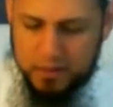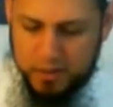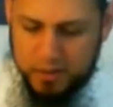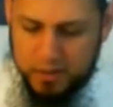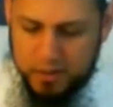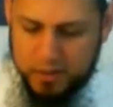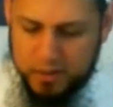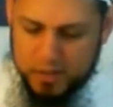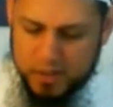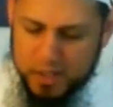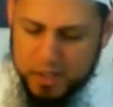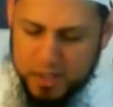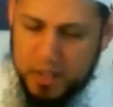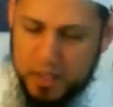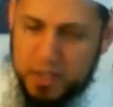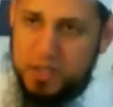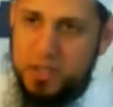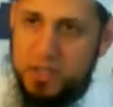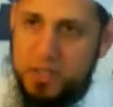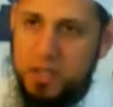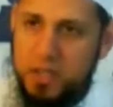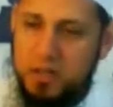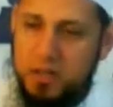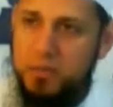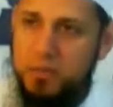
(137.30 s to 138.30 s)
the
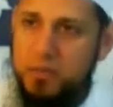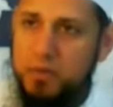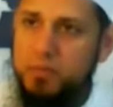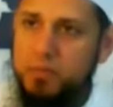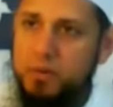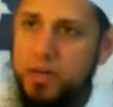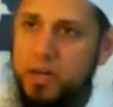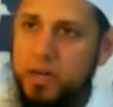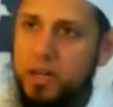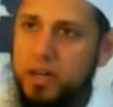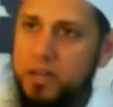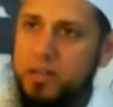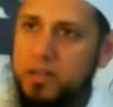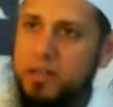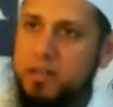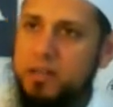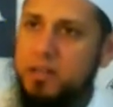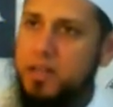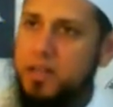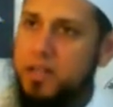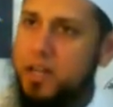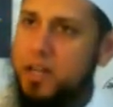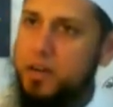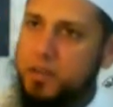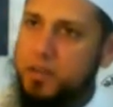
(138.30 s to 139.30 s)
discussion of Luqman
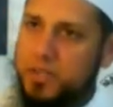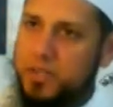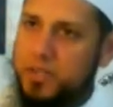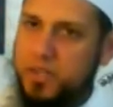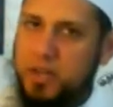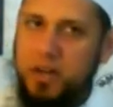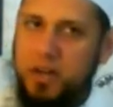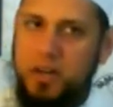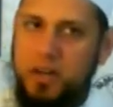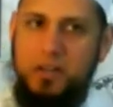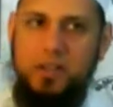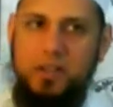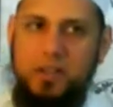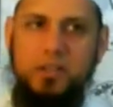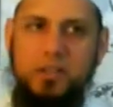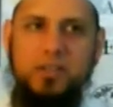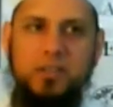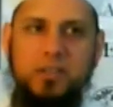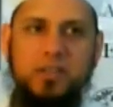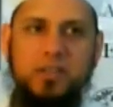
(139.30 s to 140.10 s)
carries on